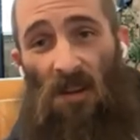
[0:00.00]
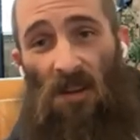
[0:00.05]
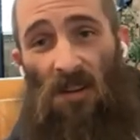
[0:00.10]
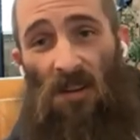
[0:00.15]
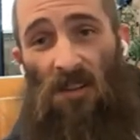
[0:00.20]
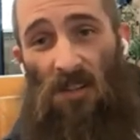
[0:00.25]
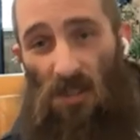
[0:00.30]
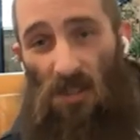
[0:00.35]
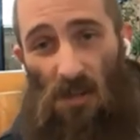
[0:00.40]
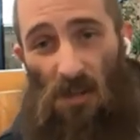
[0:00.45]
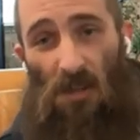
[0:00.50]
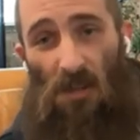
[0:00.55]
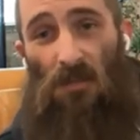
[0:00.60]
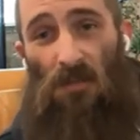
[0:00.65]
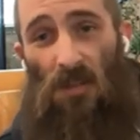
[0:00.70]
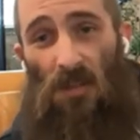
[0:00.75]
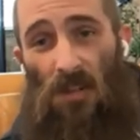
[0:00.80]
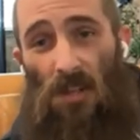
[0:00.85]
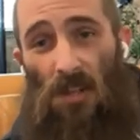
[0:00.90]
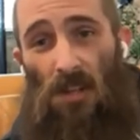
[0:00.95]
Six hundred
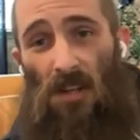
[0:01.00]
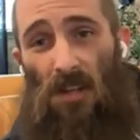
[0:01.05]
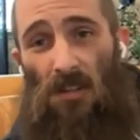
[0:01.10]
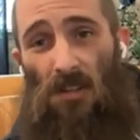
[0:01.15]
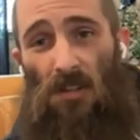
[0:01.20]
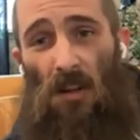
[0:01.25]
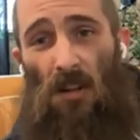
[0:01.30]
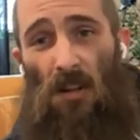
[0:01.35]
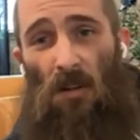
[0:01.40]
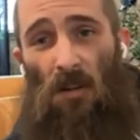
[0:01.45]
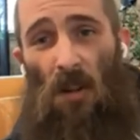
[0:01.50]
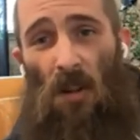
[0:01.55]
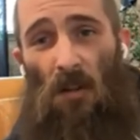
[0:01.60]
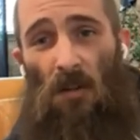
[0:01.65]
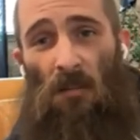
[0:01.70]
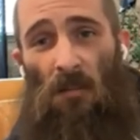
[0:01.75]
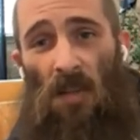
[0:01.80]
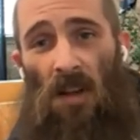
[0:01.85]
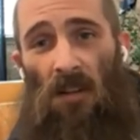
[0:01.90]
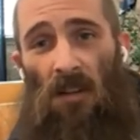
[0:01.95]
fifty thousand dollar loan
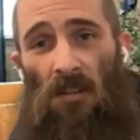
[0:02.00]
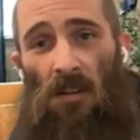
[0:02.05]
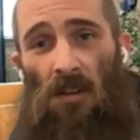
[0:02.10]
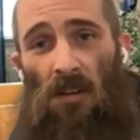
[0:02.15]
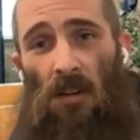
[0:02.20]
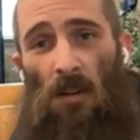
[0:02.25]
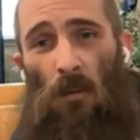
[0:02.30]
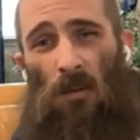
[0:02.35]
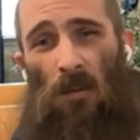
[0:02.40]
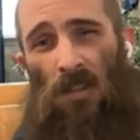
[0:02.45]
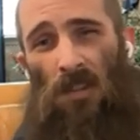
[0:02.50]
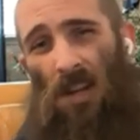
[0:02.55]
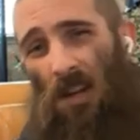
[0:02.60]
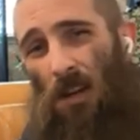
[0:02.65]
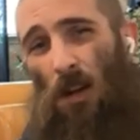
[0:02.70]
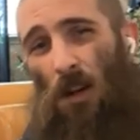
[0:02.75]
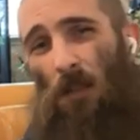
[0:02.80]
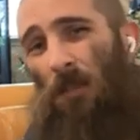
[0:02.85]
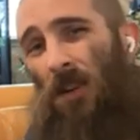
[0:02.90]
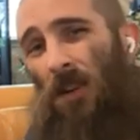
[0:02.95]
amount. Was that
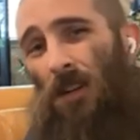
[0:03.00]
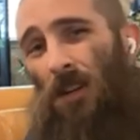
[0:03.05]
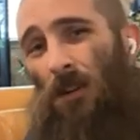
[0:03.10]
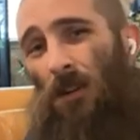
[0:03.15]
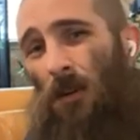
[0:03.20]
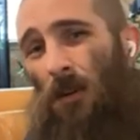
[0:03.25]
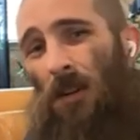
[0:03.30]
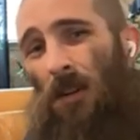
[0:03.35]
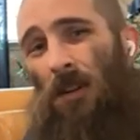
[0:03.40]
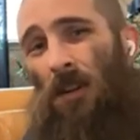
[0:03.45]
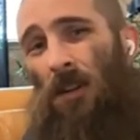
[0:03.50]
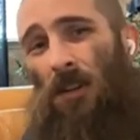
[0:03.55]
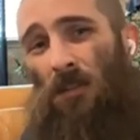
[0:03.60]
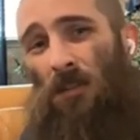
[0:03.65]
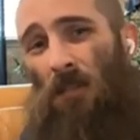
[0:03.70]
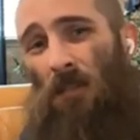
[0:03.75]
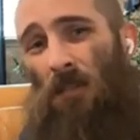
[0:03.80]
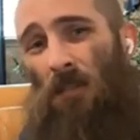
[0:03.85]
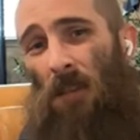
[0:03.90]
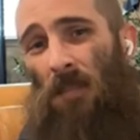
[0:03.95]
company doing things
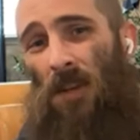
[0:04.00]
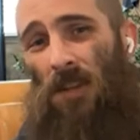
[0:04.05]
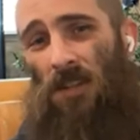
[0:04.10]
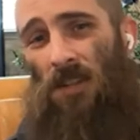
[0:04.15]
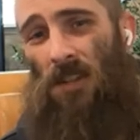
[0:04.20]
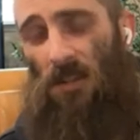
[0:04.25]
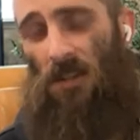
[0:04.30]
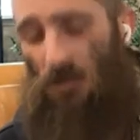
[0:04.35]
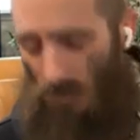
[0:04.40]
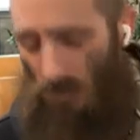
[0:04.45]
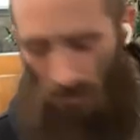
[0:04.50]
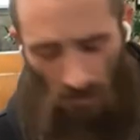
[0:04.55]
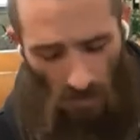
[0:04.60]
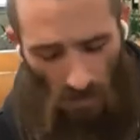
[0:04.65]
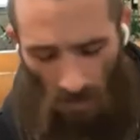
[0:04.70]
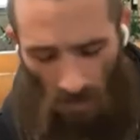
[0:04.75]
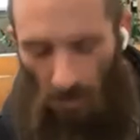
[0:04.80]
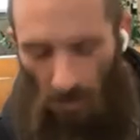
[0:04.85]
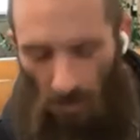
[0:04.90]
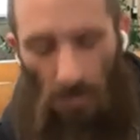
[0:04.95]
in my best interest?
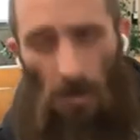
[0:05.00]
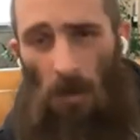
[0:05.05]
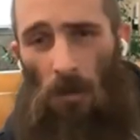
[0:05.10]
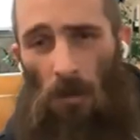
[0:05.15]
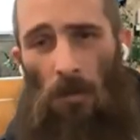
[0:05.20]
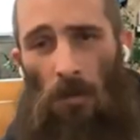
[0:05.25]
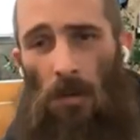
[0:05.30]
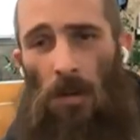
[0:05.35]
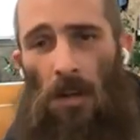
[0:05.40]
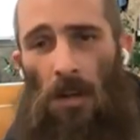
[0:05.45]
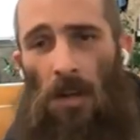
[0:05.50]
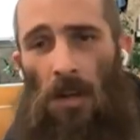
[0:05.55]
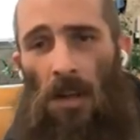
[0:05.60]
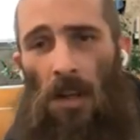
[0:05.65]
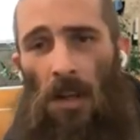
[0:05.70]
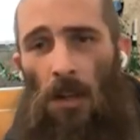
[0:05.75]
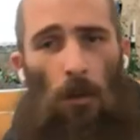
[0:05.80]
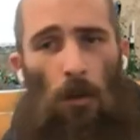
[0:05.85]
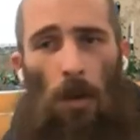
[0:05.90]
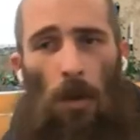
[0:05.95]
Heck no.
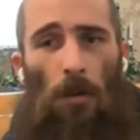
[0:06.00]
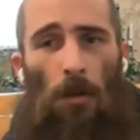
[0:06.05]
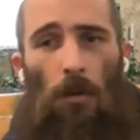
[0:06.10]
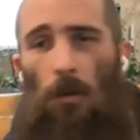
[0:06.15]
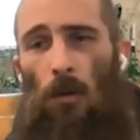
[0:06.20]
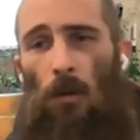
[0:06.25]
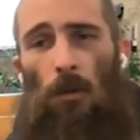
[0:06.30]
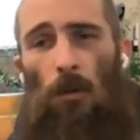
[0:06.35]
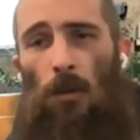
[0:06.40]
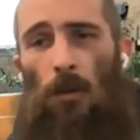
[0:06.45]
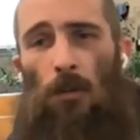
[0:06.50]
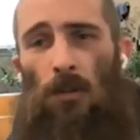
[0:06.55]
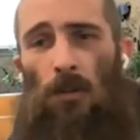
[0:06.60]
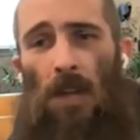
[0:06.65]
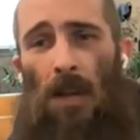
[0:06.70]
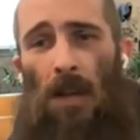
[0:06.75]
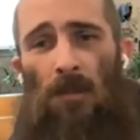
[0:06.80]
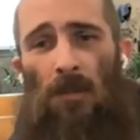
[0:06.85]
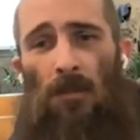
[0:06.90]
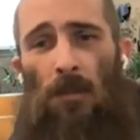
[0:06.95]
And so I don't use those
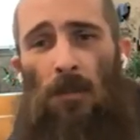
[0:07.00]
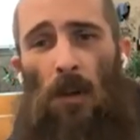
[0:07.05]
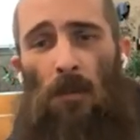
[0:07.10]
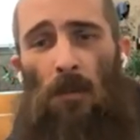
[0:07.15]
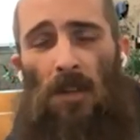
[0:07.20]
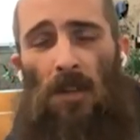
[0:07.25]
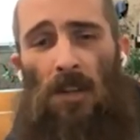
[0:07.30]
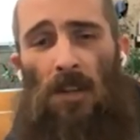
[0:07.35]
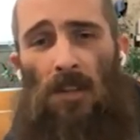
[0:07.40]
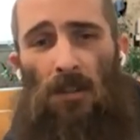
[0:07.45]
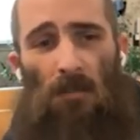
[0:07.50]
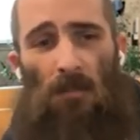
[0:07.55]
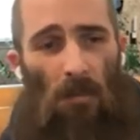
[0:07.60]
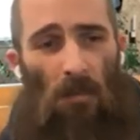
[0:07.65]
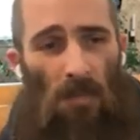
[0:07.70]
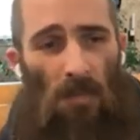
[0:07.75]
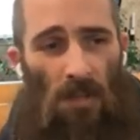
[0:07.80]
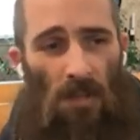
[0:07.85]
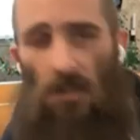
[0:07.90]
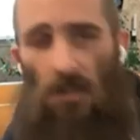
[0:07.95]
types of companies in my
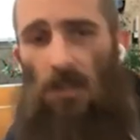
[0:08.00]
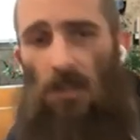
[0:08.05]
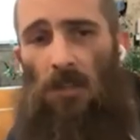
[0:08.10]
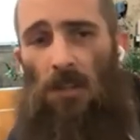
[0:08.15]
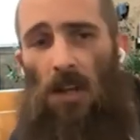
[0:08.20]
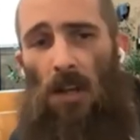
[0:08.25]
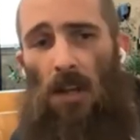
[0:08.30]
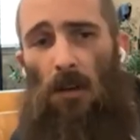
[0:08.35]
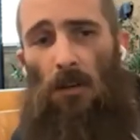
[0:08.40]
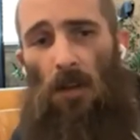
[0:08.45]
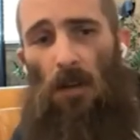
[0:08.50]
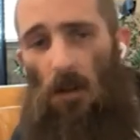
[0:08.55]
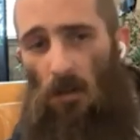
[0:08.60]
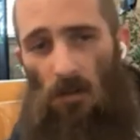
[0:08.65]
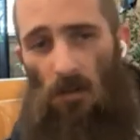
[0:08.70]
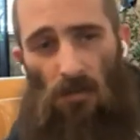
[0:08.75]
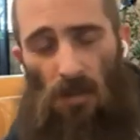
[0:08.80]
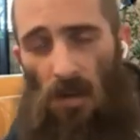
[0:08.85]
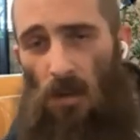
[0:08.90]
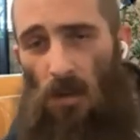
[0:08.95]
business now. None of
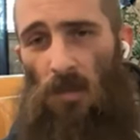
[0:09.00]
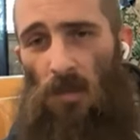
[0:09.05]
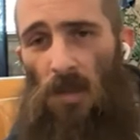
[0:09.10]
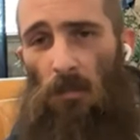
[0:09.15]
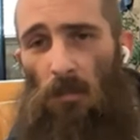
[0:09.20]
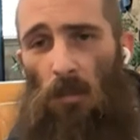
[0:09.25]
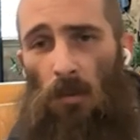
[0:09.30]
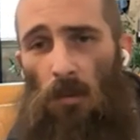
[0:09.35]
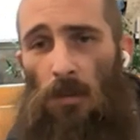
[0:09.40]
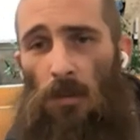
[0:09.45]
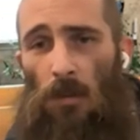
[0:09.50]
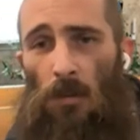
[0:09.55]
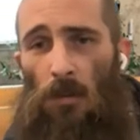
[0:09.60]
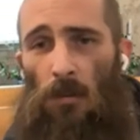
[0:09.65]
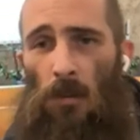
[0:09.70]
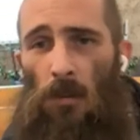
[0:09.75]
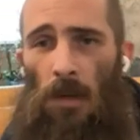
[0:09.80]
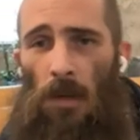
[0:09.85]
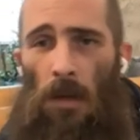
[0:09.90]
the vetted people do.